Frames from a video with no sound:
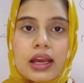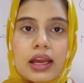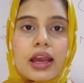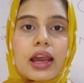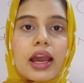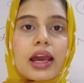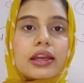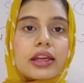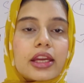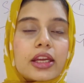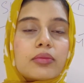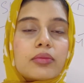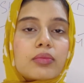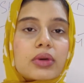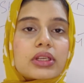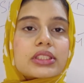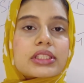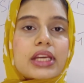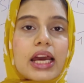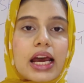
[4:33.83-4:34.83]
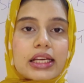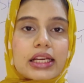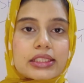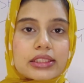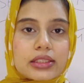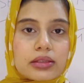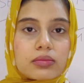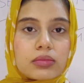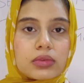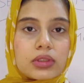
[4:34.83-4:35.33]
and it must have
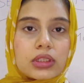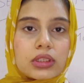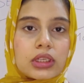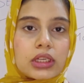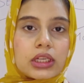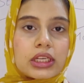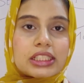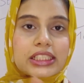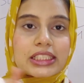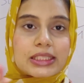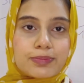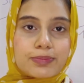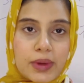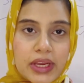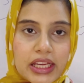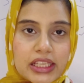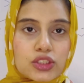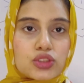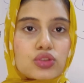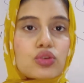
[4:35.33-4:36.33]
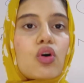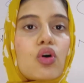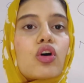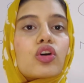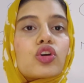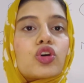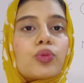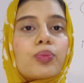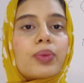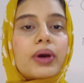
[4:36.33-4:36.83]
some space to
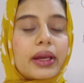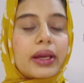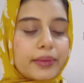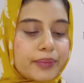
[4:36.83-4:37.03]
occupy.